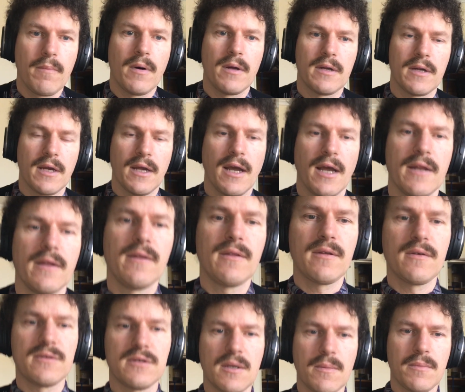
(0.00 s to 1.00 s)
Sunday, 18th
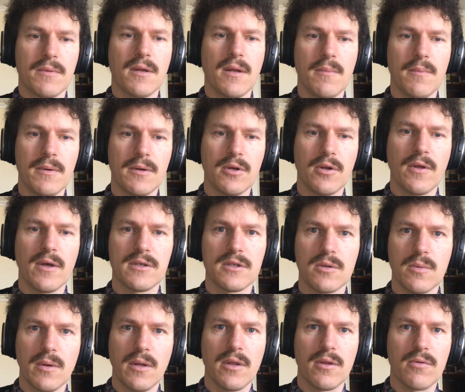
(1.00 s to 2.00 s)
of September
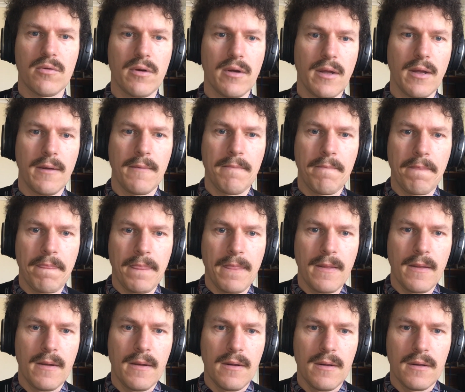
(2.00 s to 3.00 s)
2023.
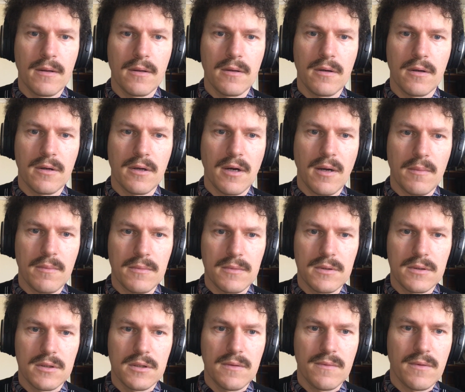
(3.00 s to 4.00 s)
Got up
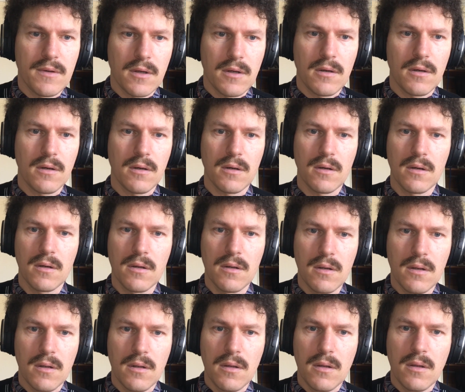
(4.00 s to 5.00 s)
7 o'clock.
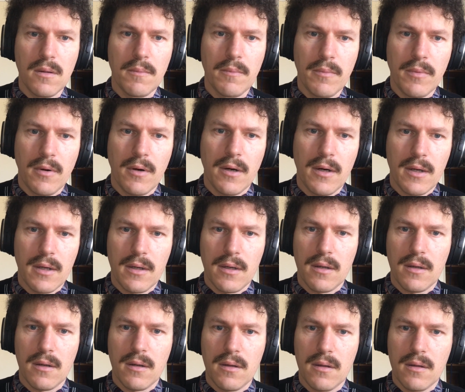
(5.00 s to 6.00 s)
Bike
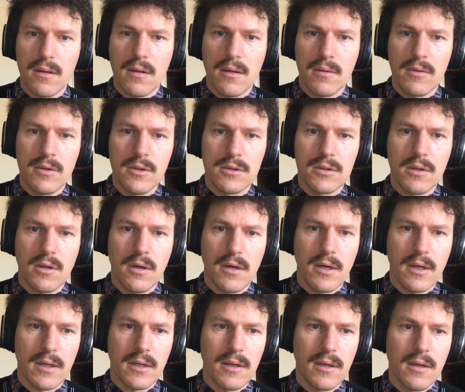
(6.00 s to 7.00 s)
and his
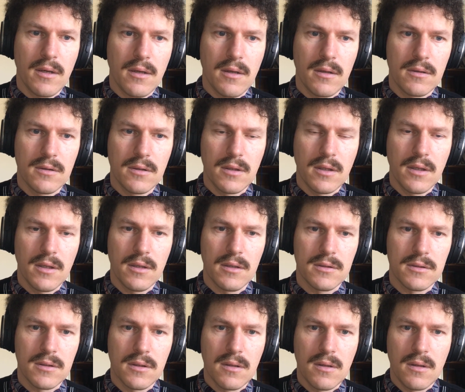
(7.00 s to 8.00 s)
tyre gear,
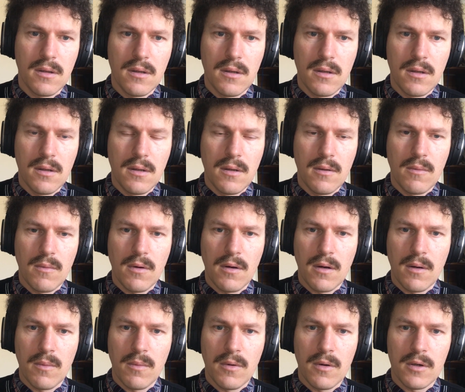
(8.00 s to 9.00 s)
gears. I
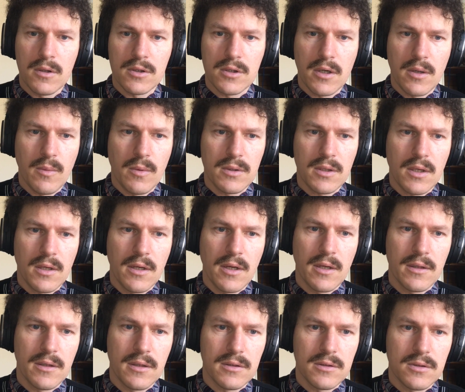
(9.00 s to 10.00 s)
wash. I wasn't
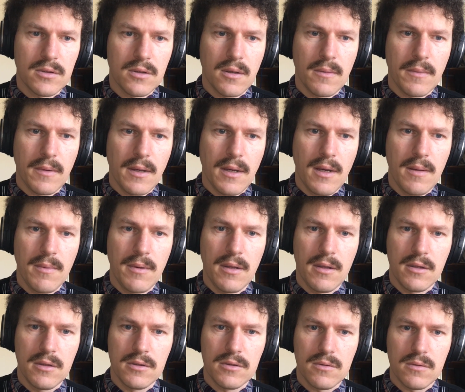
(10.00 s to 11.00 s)
allowed this time. KB
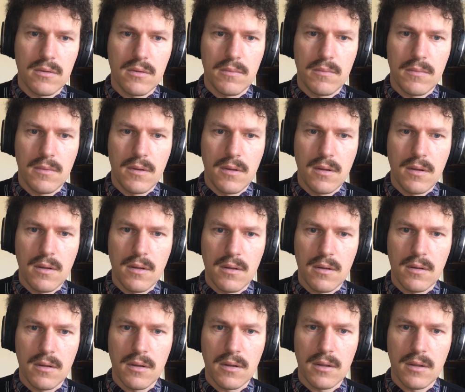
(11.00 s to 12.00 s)
in his room,
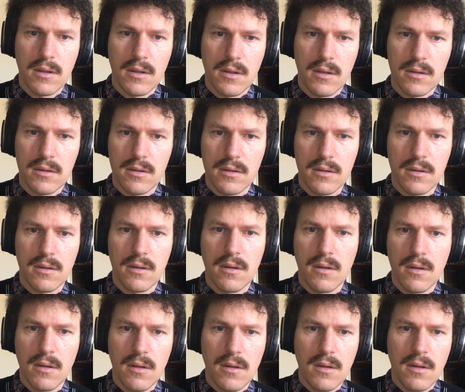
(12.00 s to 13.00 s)
lying down to
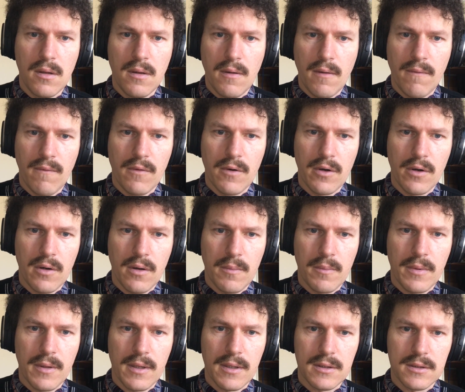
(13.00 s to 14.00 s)
49
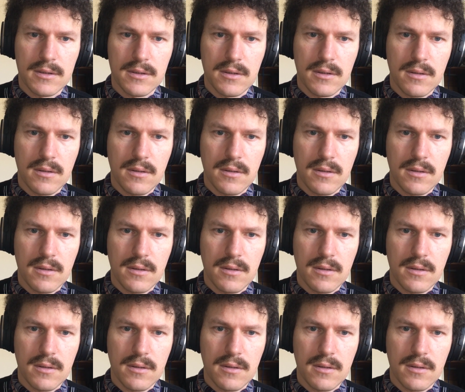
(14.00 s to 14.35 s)
past